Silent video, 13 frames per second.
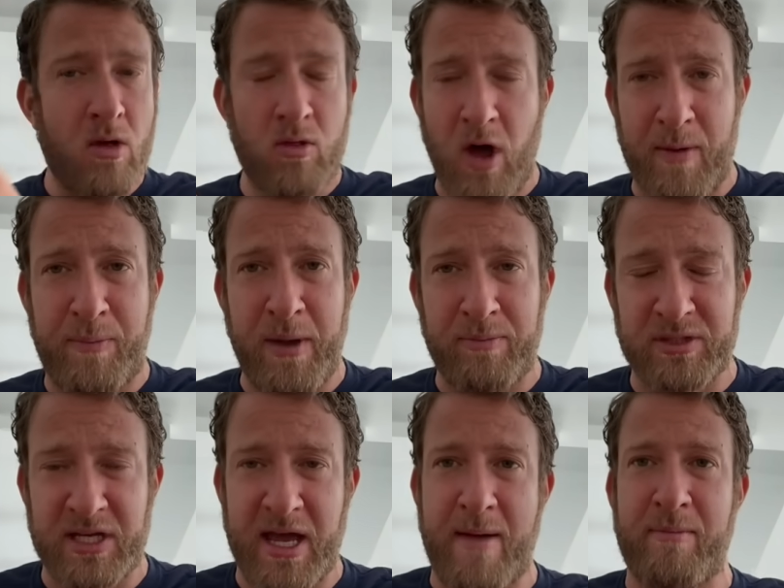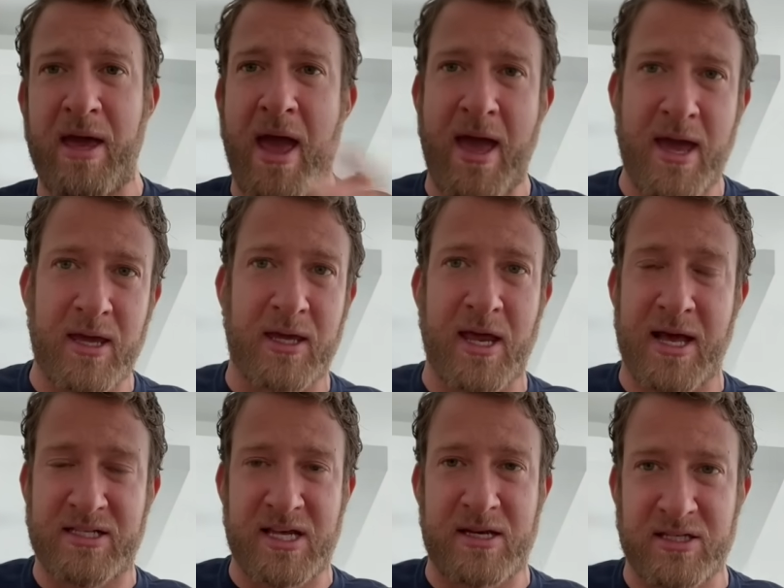A lot of people D M me, hey, can
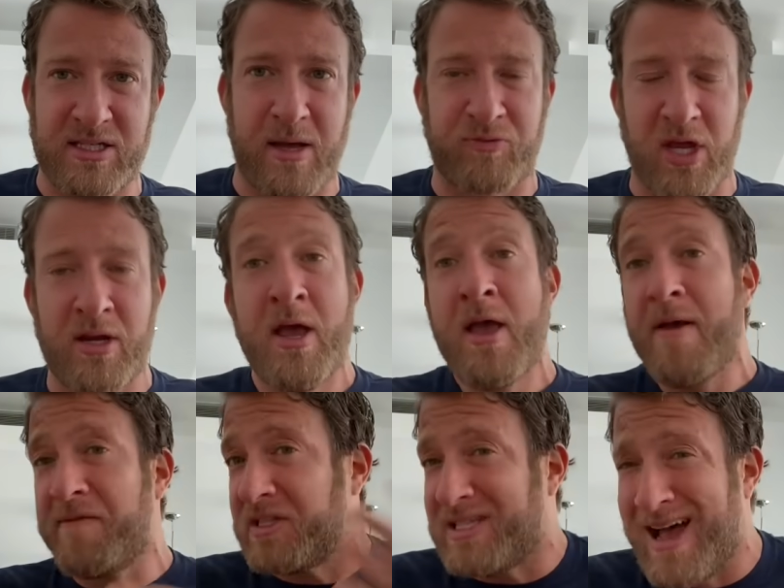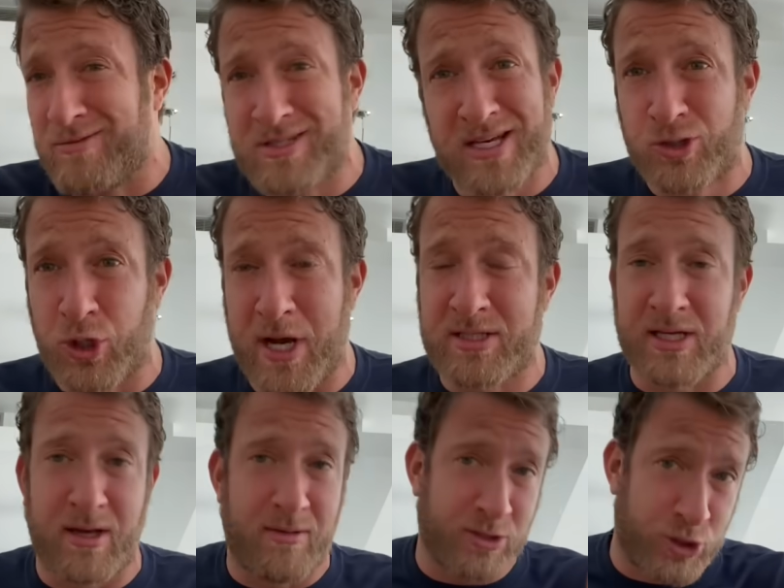I send you something? If it sounds
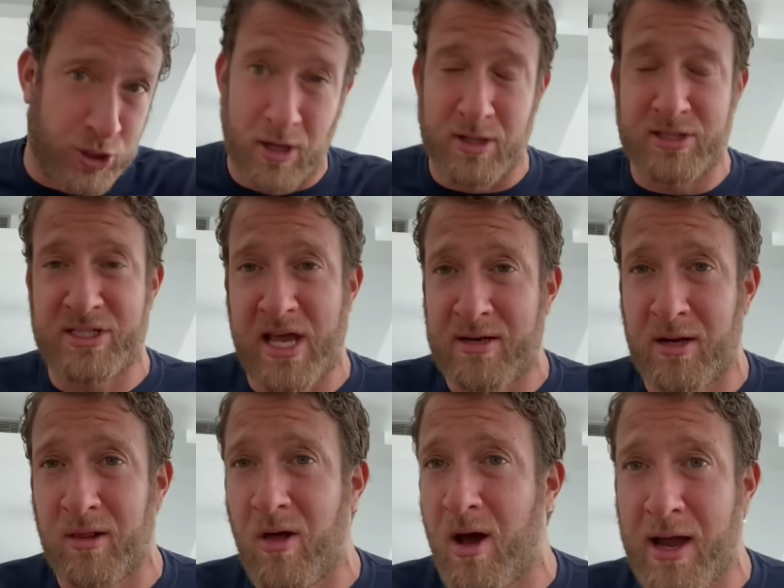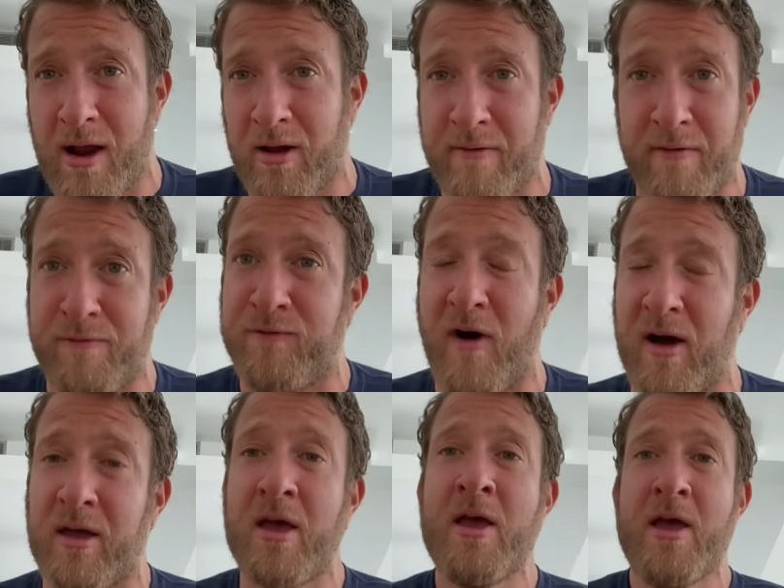interesting, I'm like, sure, send it along. I don't give a
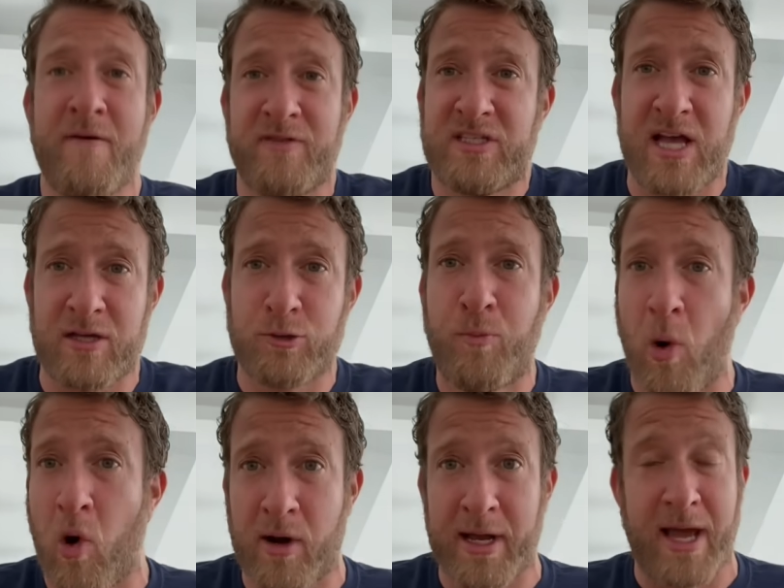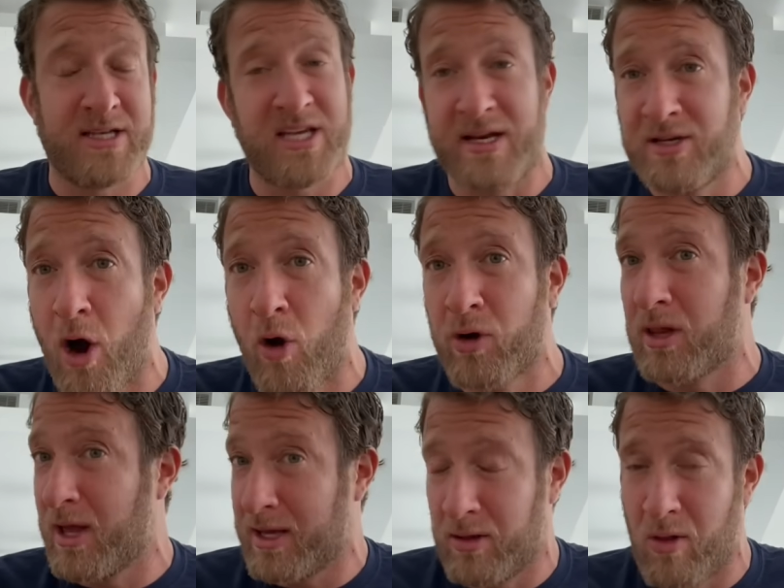fuck. If it sounds boring, I say no to
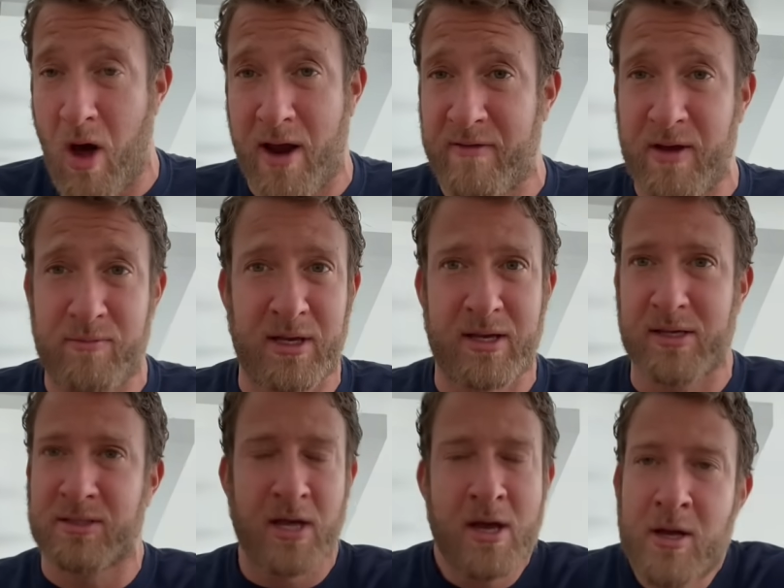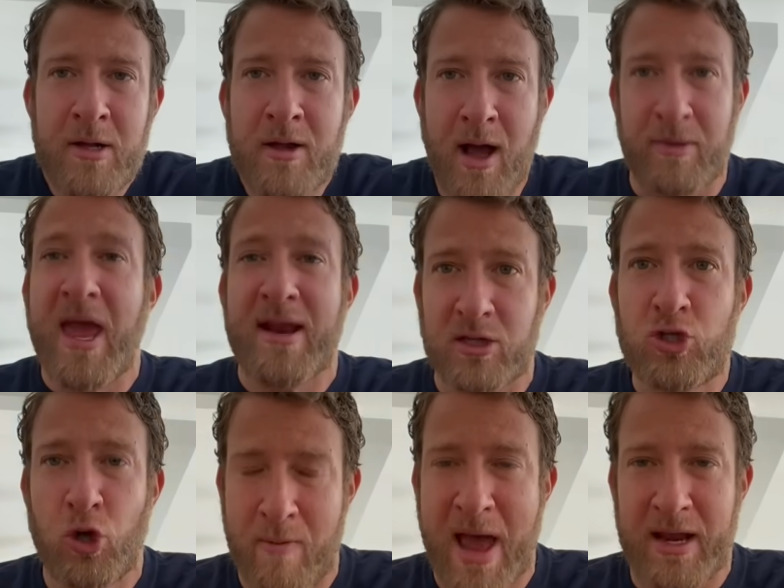like a lot of it because I'm getting
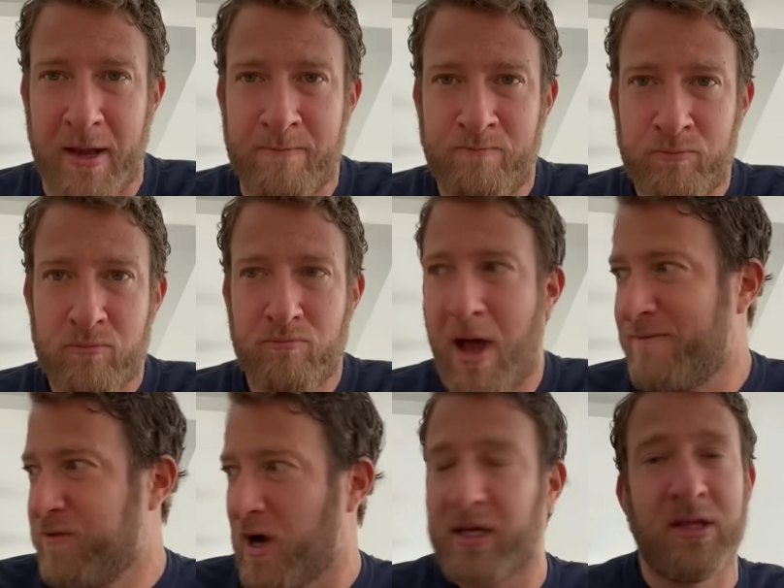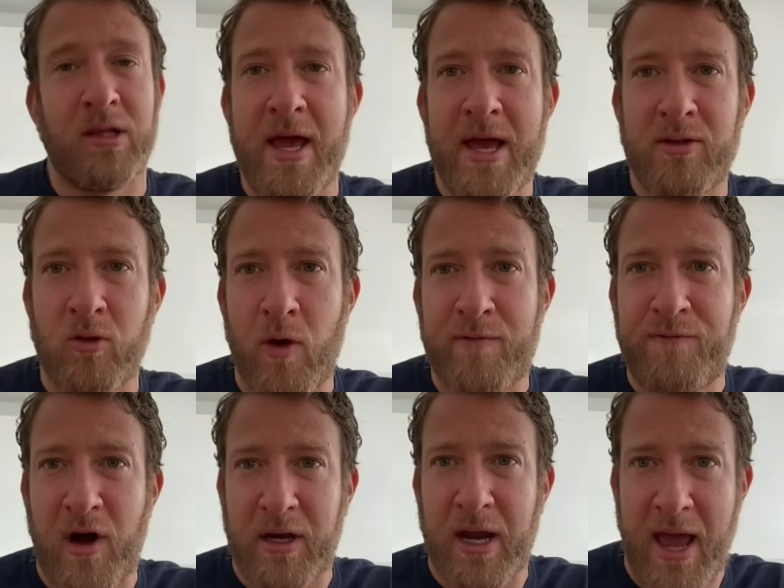too many. My fucking landlord
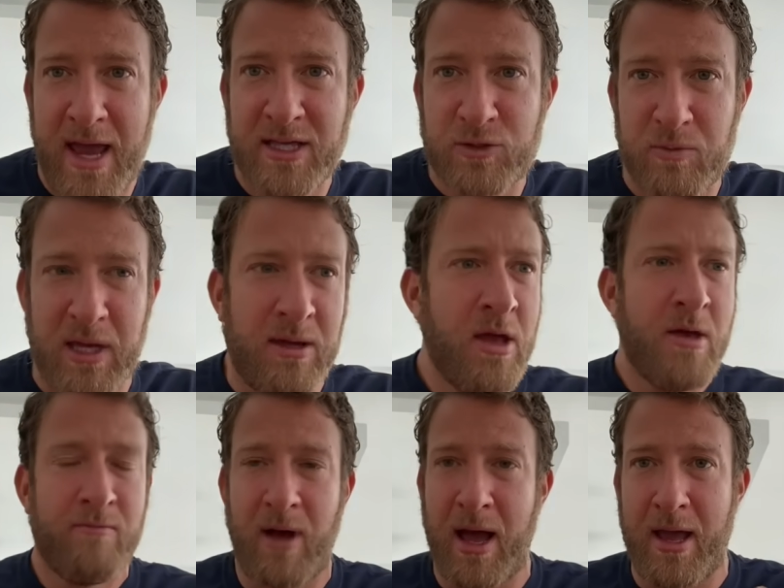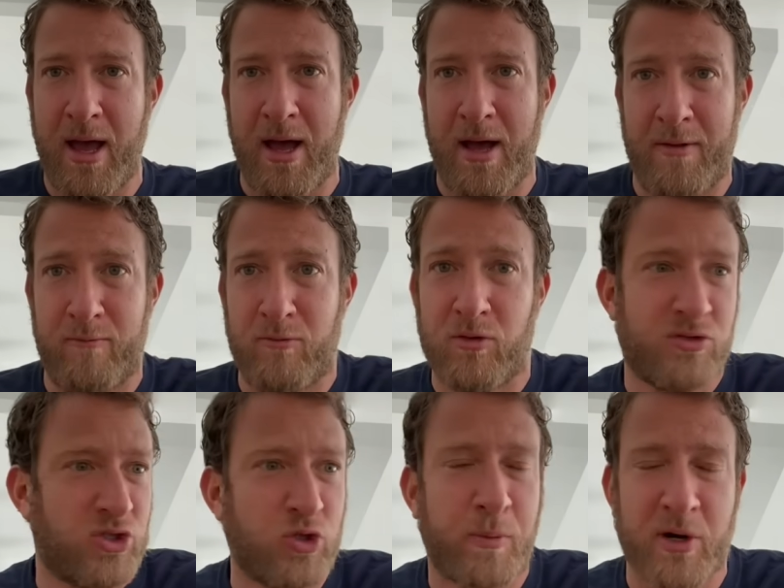fucking hates me. My uh,
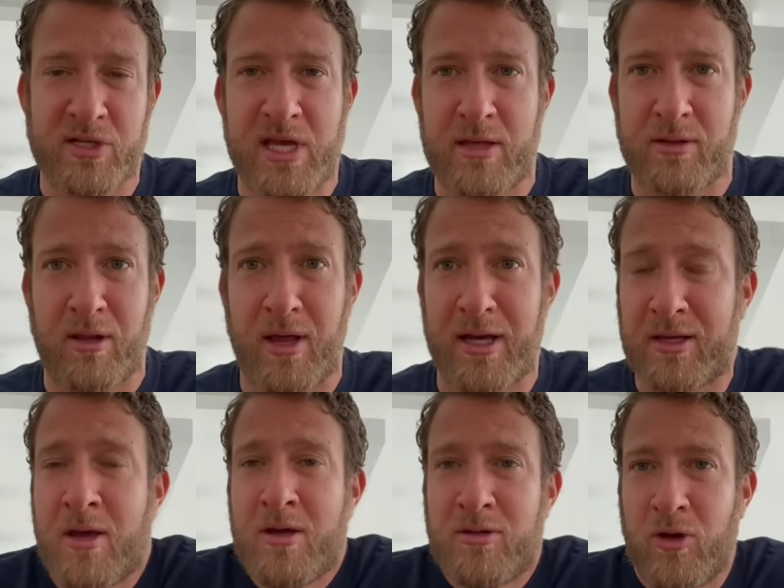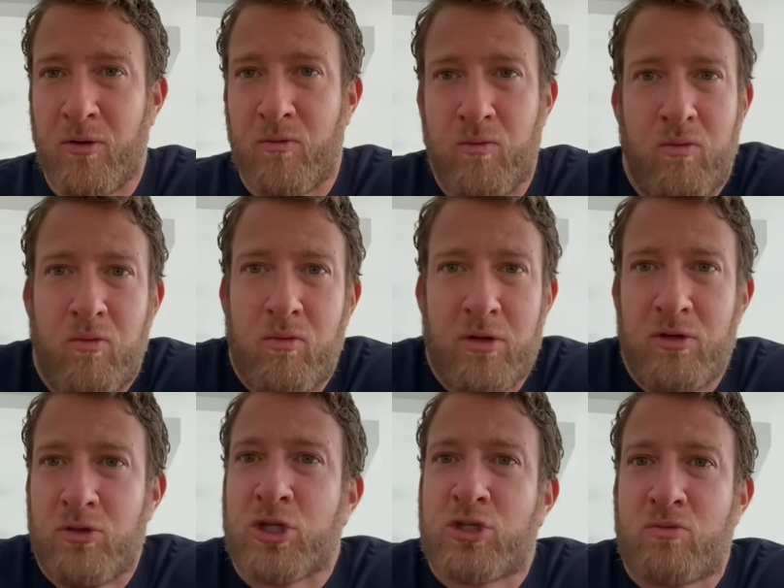superintendent, like, dude,
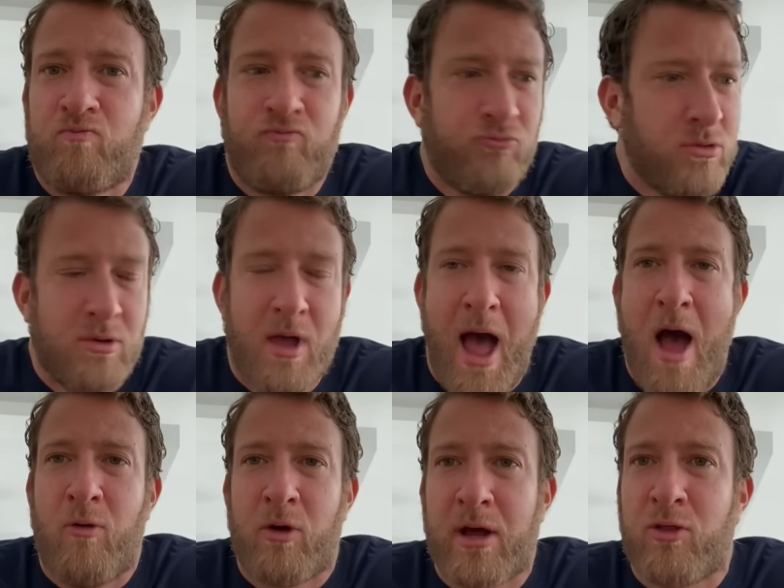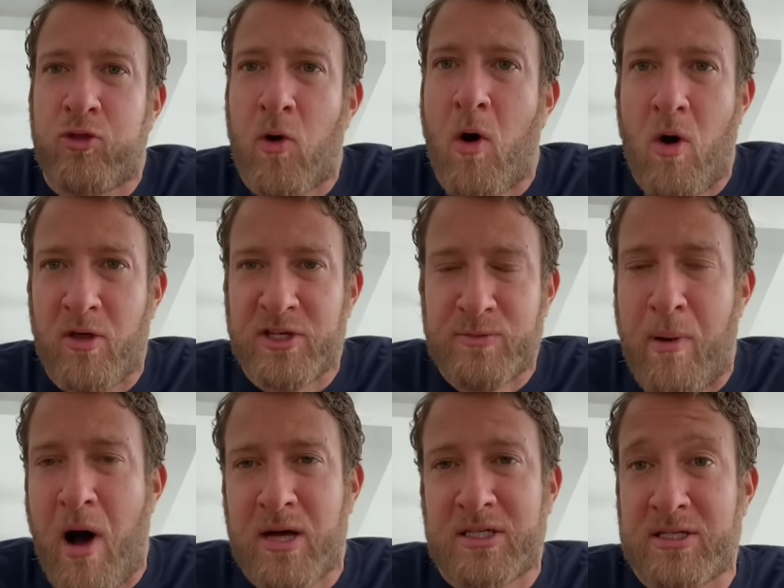you just, how are we going to throw all these
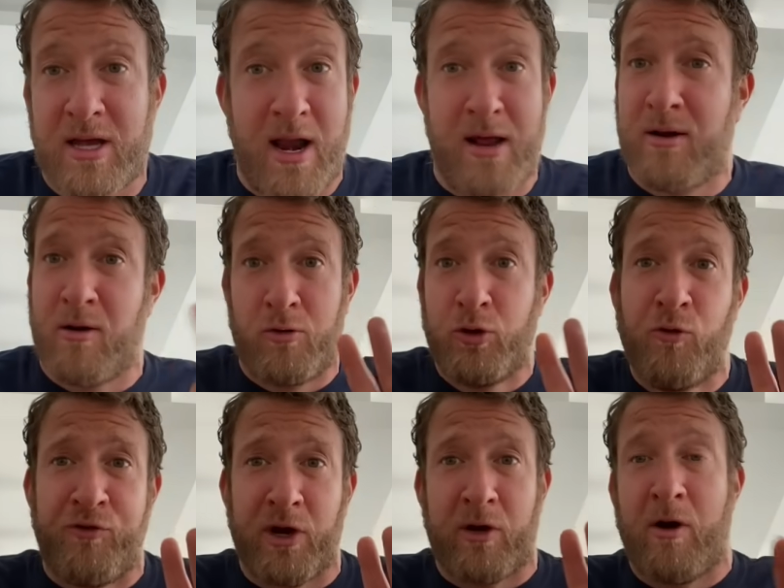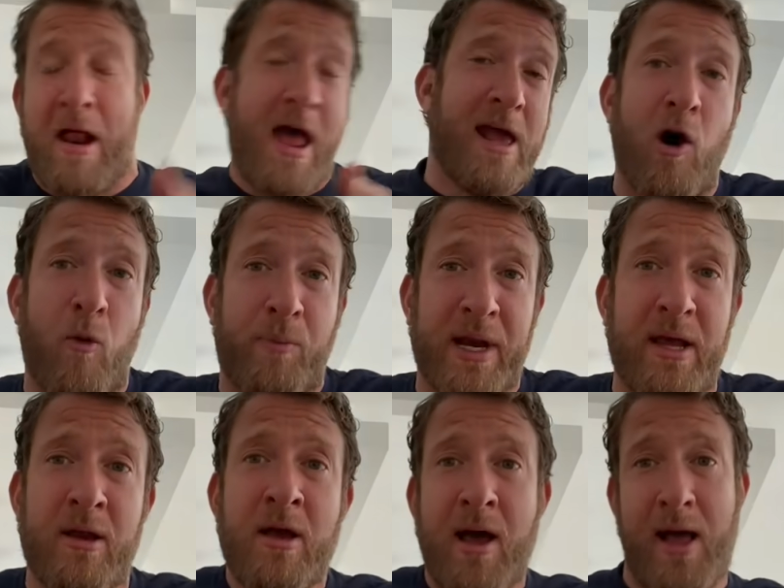boxes out? I don't know. You figure it out. I open
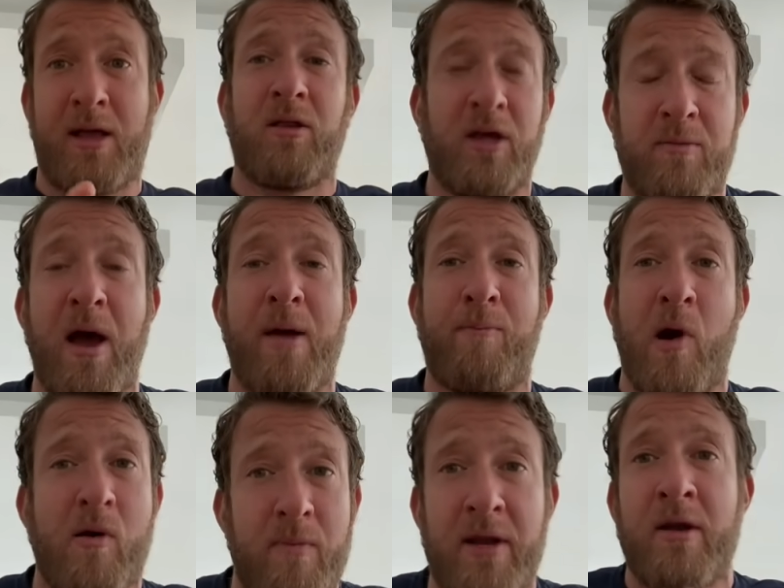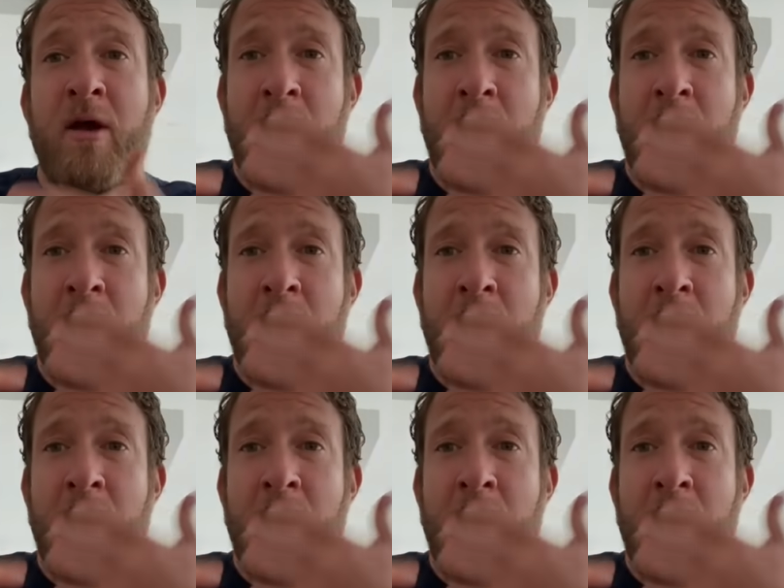it. I clean my apartment.